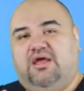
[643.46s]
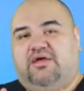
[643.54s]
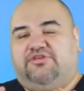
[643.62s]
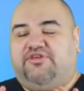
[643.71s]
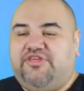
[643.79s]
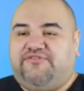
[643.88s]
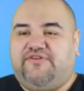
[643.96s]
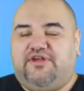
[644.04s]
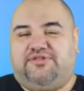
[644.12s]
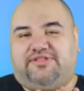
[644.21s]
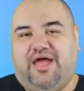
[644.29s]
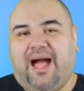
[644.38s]
So this video,
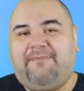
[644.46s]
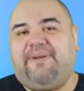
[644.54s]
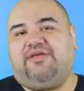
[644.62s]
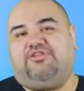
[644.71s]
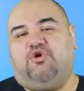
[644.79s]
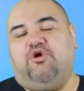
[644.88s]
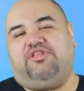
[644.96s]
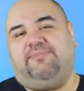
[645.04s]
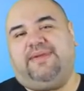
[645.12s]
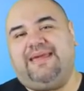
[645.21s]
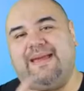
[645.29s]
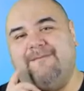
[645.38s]
the topic is going to
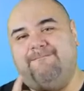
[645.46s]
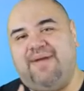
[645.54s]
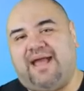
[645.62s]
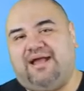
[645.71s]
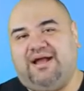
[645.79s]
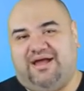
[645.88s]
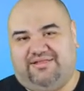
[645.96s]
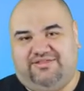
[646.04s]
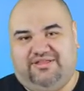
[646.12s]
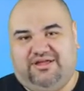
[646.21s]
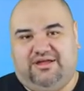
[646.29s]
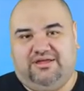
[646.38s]
be
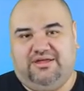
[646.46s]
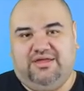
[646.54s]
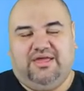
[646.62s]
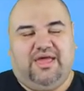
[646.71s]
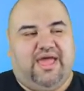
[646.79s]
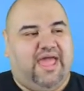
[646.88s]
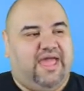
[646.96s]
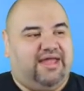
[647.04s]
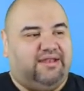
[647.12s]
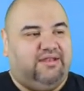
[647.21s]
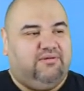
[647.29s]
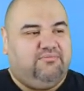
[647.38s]
MechaGodzilla
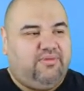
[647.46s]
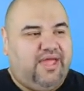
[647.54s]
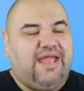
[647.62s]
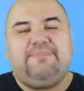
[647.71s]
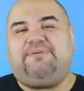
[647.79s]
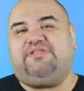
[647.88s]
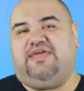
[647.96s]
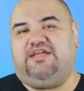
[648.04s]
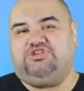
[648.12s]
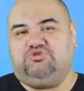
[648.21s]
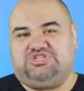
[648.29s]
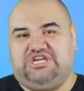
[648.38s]
and any
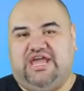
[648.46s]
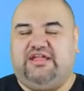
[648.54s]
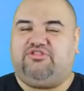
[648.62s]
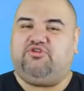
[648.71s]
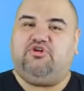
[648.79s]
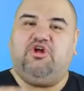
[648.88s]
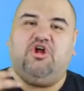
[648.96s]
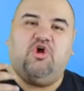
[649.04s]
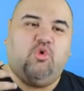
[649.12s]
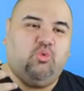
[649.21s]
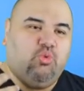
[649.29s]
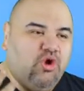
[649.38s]
potential chance or
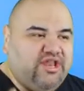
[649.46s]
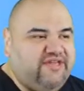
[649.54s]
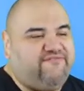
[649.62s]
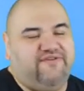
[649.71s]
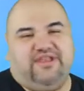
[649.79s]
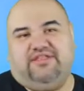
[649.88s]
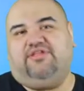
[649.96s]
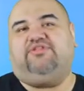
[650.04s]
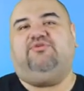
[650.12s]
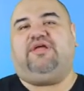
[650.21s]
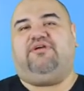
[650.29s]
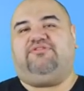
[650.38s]
would he fit into
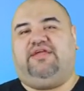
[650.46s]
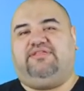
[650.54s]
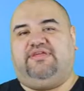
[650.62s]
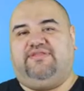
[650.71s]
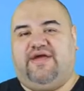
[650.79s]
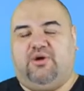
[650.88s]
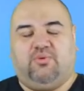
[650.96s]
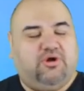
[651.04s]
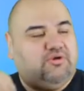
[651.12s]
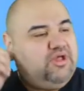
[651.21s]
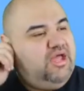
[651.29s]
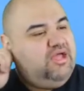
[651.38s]
2018, that
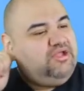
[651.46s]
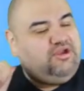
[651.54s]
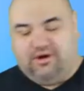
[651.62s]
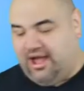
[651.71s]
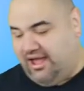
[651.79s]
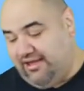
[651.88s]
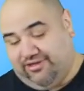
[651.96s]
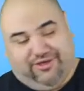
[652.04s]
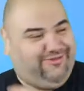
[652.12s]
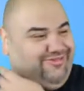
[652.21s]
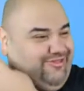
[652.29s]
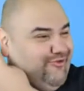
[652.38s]
world. You know, I
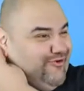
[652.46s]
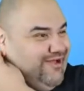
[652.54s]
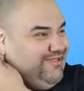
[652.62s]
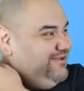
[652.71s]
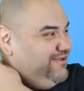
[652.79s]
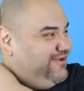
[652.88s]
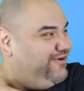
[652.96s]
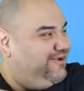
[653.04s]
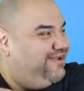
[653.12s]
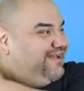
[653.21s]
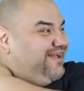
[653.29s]
still got Lenny here.